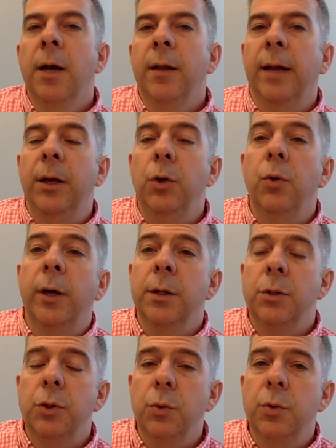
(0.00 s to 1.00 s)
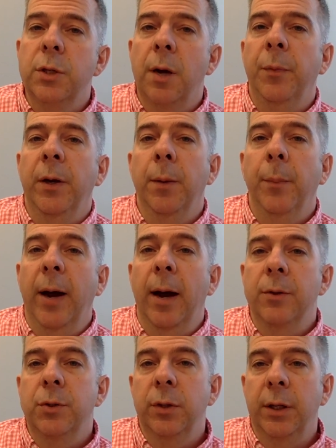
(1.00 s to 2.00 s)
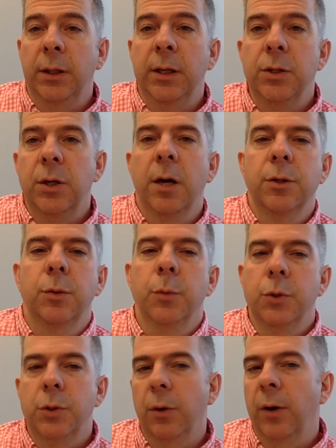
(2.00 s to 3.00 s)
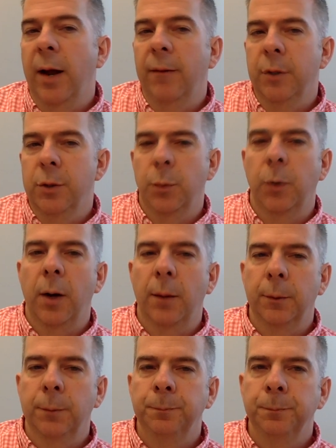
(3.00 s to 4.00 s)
that you can do something about so that these customers don't have this problem.